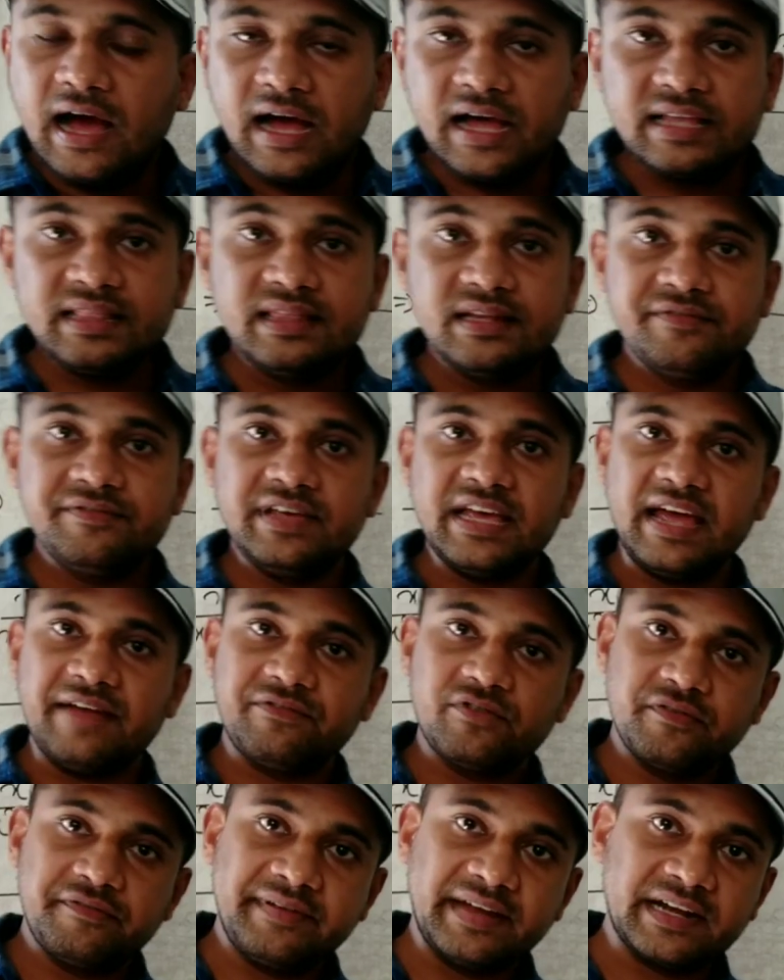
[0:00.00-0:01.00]
either we have
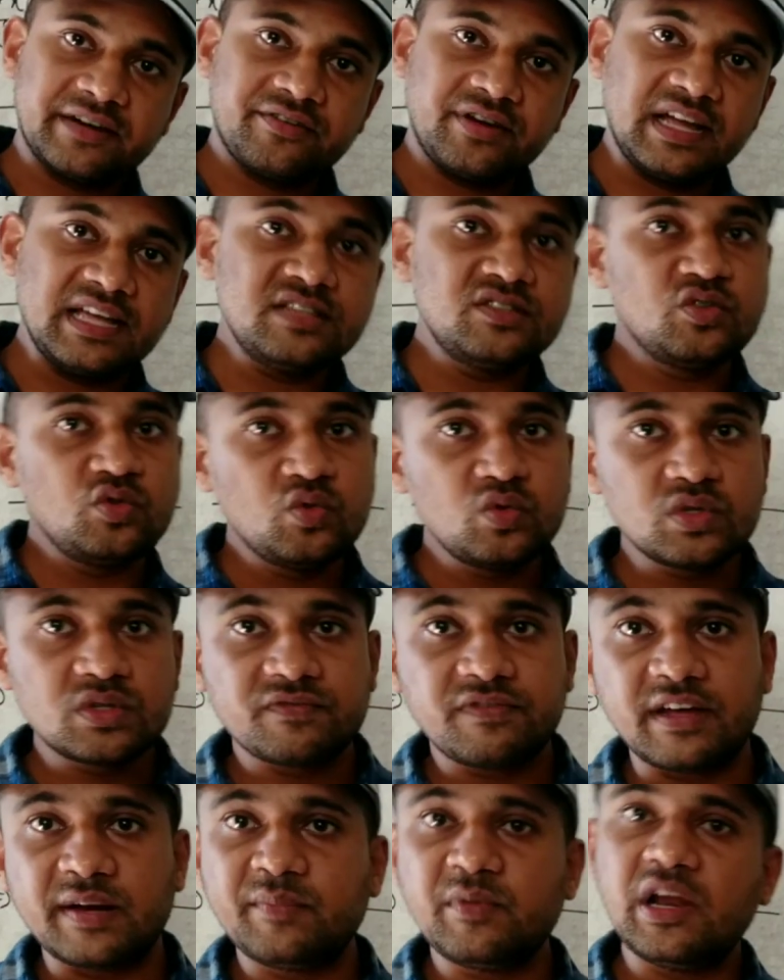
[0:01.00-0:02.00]
to factorize, use
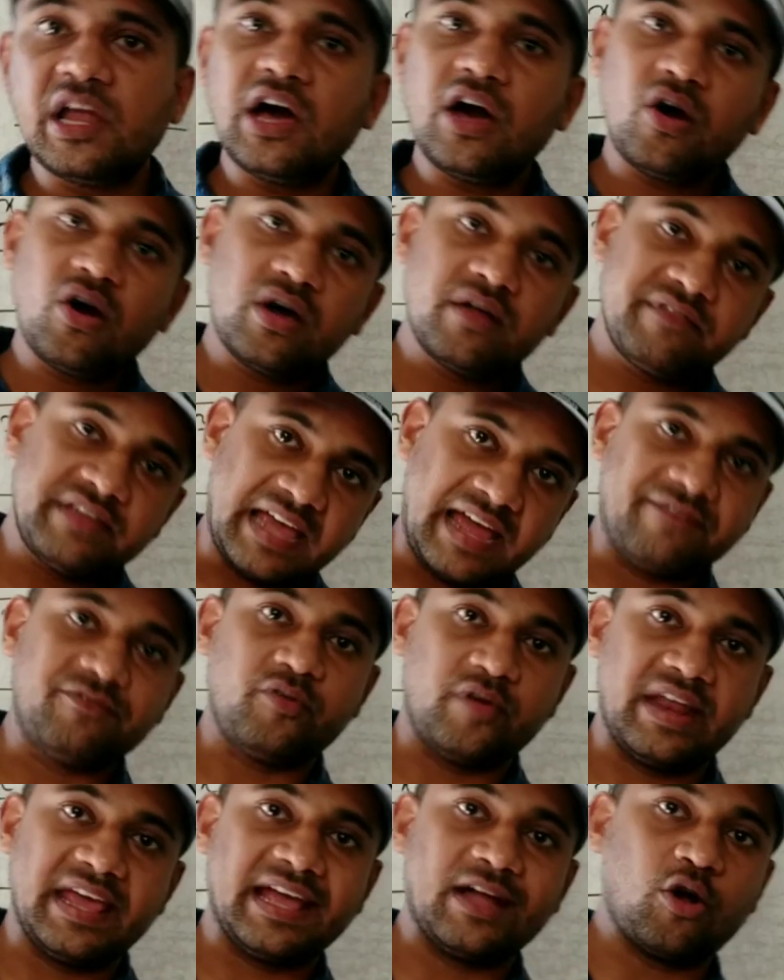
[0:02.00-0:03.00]
formula, or we have
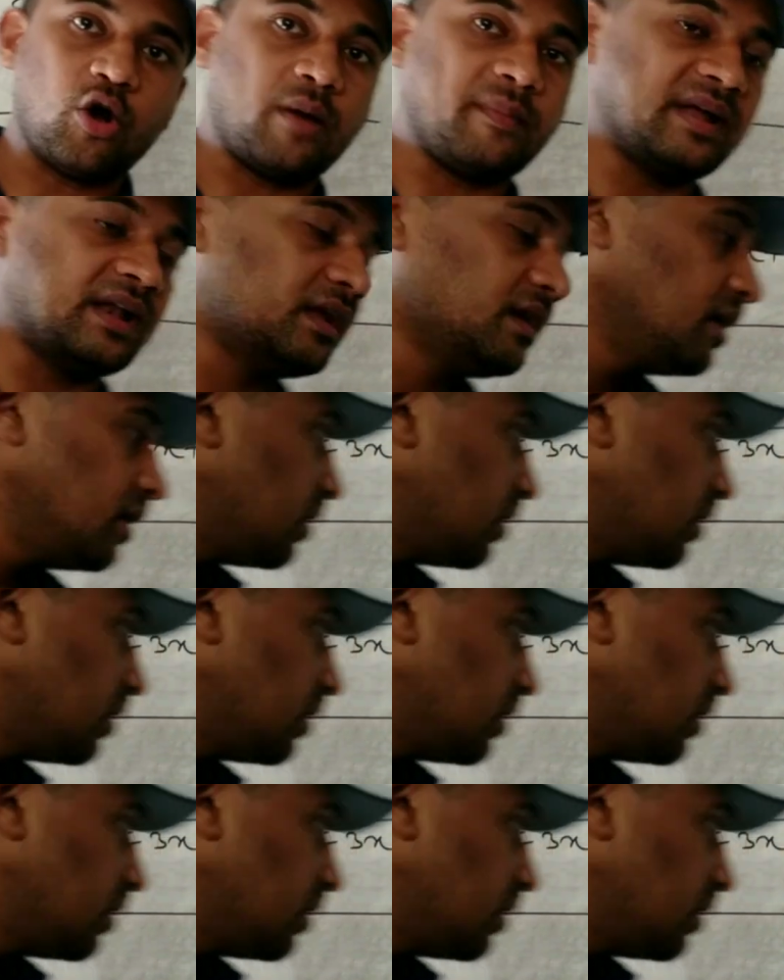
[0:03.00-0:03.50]
to take common.